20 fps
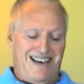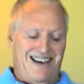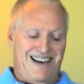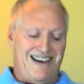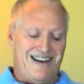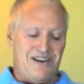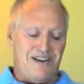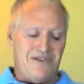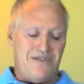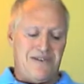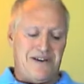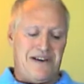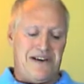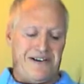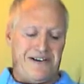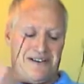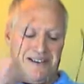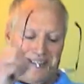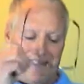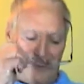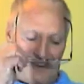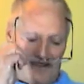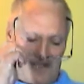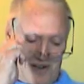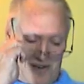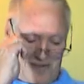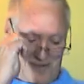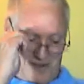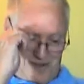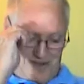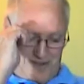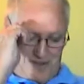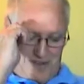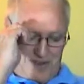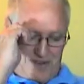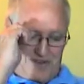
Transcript: Ed O'Neill and Sofia